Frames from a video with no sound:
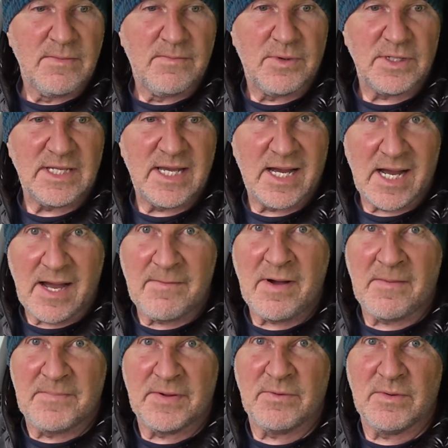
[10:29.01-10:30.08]
But yeah, I'm
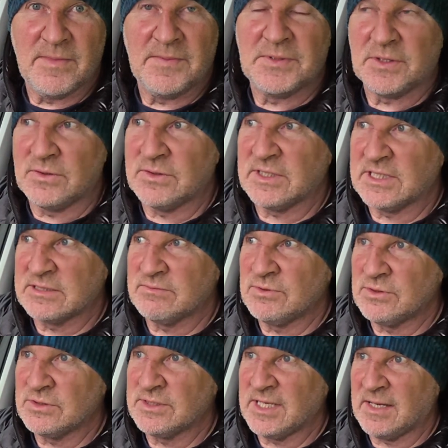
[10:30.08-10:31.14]
happy with my progress,
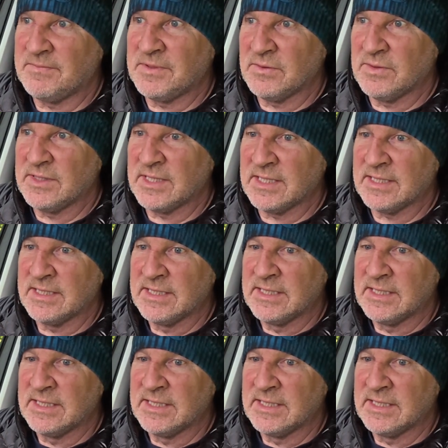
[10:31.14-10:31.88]
more than happy with it.